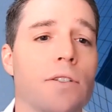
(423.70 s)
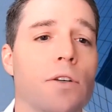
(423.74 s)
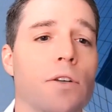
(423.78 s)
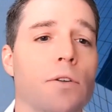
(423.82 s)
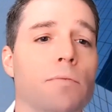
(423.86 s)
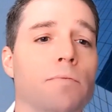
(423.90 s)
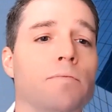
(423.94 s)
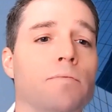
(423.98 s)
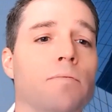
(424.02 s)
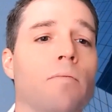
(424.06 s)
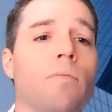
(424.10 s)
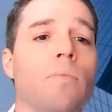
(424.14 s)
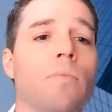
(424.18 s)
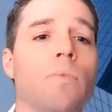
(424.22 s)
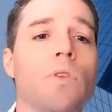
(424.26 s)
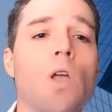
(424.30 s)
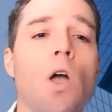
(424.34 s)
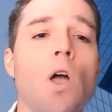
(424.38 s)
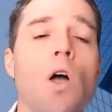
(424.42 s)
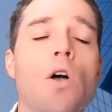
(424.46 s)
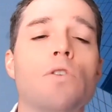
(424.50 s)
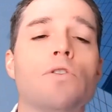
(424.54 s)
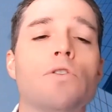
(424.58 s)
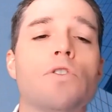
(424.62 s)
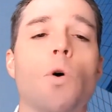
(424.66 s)
to.
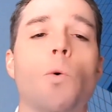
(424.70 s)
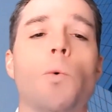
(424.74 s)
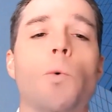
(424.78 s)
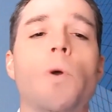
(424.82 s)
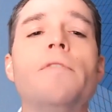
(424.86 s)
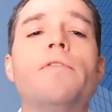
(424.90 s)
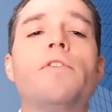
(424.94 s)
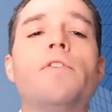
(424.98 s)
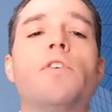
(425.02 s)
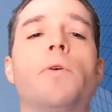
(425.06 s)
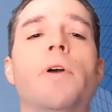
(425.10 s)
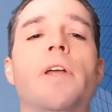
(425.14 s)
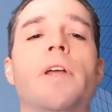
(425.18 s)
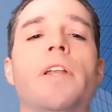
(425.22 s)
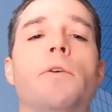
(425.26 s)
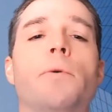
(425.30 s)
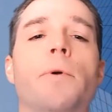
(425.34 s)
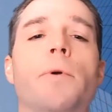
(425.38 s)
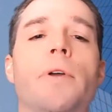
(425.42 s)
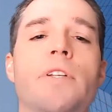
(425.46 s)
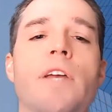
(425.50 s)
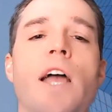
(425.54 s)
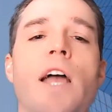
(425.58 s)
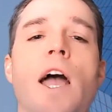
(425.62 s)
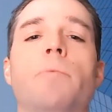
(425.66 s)
So we've created the
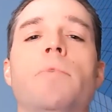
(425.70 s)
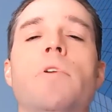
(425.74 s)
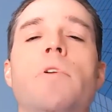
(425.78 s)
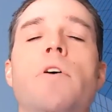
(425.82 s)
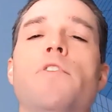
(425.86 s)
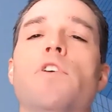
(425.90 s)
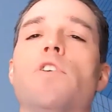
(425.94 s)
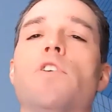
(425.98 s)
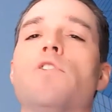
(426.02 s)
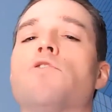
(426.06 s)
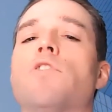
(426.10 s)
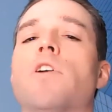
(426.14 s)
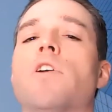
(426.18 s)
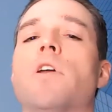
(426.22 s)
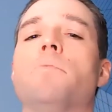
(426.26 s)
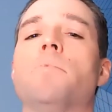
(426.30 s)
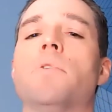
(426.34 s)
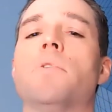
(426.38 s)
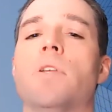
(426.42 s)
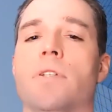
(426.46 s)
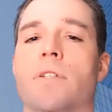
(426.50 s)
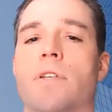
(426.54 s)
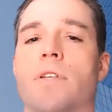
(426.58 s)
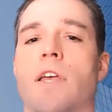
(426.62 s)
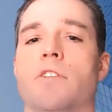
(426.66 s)
Retirement of Your Dreams
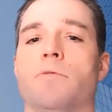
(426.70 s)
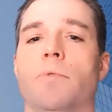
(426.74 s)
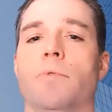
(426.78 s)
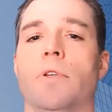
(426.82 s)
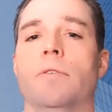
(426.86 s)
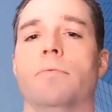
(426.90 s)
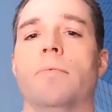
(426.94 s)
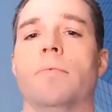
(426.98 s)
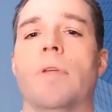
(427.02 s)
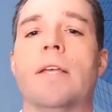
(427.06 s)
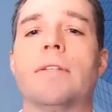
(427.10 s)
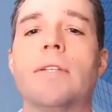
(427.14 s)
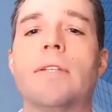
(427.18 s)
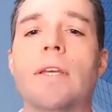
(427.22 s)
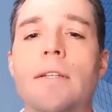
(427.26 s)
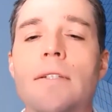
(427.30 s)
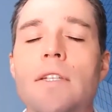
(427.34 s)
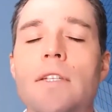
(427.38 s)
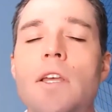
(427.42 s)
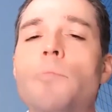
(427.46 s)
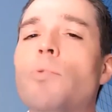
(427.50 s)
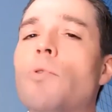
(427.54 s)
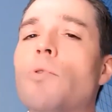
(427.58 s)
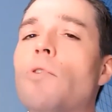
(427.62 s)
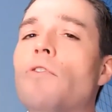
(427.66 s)
assessment. It's a
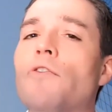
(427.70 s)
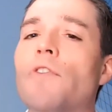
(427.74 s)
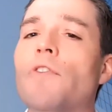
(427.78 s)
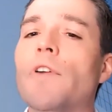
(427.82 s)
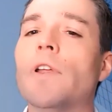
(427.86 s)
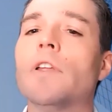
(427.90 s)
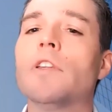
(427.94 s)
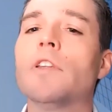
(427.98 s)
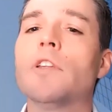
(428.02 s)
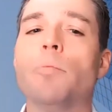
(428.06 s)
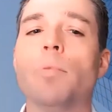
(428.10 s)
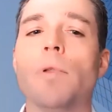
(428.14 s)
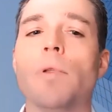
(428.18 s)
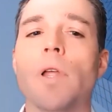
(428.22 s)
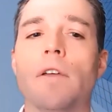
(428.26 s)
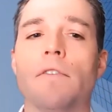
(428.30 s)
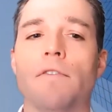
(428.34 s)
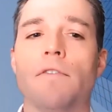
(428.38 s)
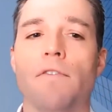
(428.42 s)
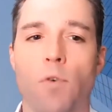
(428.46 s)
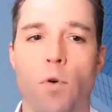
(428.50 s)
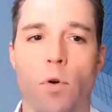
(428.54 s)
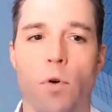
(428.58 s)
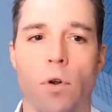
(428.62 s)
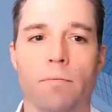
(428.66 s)
simple fill in the
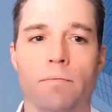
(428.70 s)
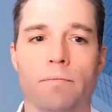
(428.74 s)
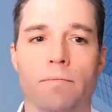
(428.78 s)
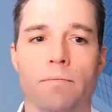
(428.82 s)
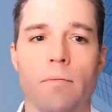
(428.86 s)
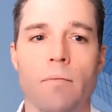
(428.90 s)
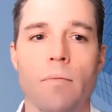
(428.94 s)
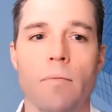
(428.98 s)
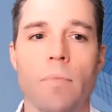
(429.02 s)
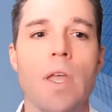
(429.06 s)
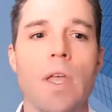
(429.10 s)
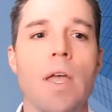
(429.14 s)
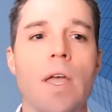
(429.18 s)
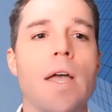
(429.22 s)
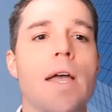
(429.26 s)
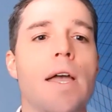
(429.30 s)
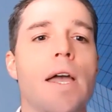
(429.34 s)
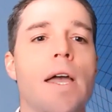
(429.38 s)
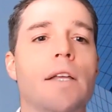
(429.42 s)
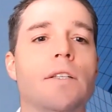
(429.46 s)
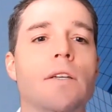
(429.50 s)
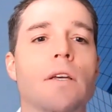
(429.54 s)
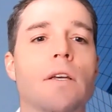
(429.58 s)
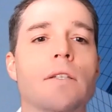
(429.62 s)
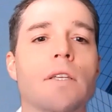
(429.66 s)
blank form.
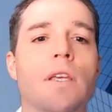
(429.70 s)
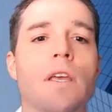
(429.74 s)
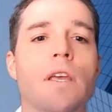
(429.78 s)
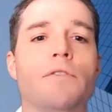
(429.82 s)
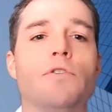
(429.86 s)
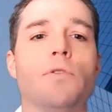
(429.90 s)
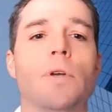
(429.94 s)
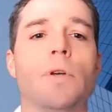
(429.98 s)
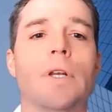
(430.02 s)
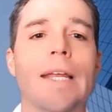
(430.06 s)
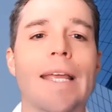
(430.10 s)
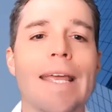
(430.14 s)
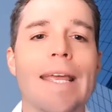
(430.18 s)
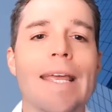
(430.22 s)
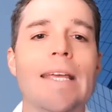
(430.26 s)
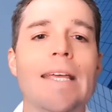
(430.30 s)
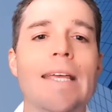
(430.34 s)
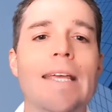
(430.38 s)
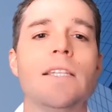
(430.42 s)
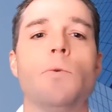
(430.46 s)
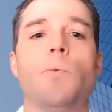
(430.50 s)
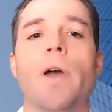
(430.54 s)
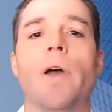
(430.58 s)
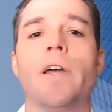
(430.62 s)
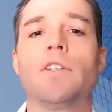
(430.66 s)
It just gives you an
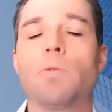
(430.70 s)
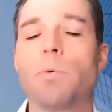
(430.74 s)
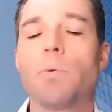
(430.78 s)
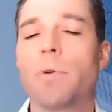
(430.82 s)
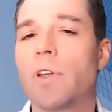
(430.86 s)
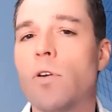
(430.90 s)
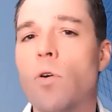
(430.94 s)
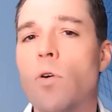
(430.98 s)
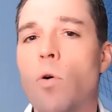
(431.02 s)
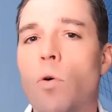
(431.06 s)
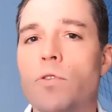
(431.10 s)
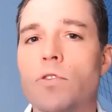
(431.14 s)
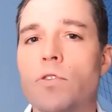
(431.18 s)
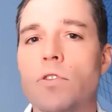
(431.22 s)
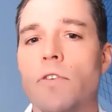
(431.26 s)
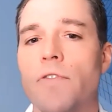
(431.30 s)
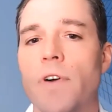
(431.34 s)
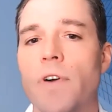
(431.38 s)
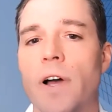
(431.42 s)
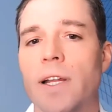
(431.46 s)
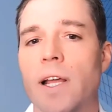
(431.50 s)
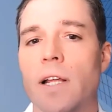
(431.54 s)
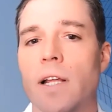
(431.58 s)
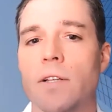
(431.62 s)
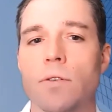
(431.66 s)
easy way to record your
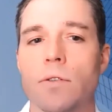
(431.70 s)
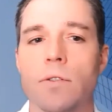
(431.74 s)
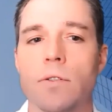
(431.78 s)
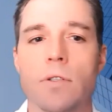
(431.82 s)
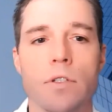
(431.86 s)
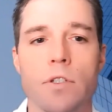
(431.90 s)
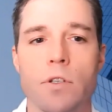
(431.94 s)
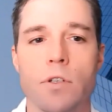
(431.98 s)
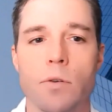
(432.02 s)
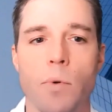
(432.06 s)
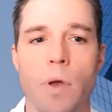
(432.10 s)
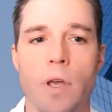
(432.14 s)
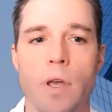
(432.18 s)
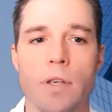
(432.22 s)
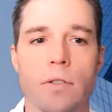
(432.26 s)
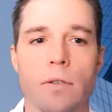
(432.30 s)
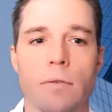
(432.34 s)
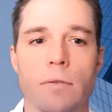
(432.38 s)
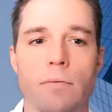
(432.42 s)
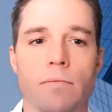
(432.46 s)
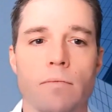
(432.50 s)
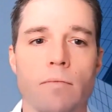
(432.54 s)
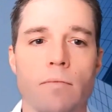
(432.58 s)
financial situation.